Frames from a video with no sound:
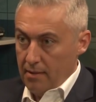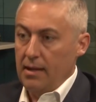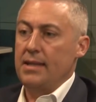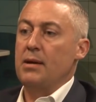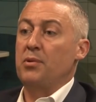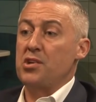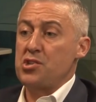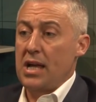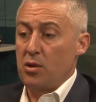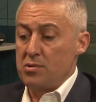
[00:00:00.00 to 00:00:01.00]
And then with the
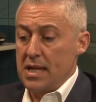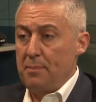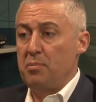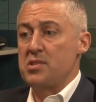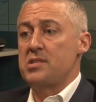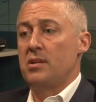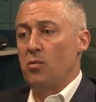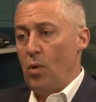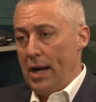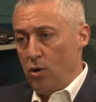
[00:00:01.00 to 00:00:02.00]
shallow depth, but still the
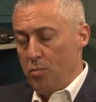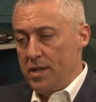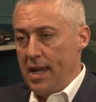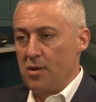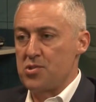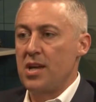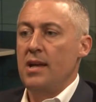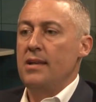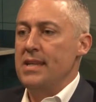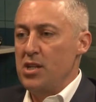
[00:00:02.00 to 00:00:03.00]
wide opening angles,
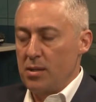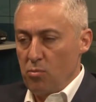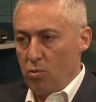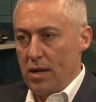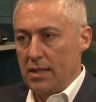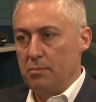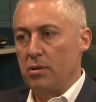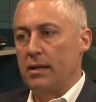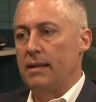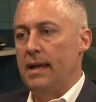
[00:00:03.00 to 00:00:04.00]
then you can more readily
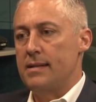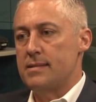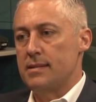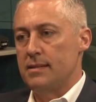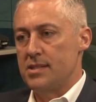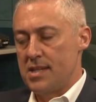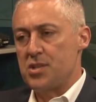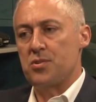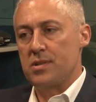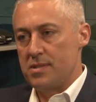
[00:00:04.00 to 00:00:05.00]
bring that uh, the
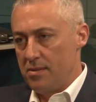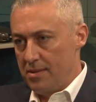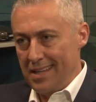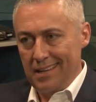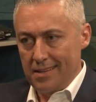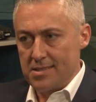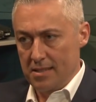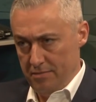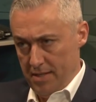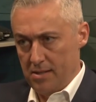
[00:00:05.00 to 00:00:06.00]
sensor into the into
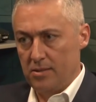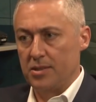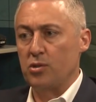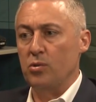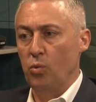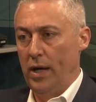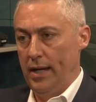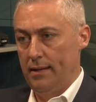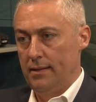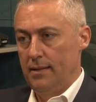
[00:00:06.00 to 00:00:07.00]
the vehicle in a good
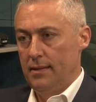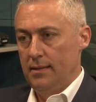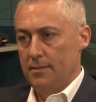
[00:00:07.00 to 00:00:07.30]
way. And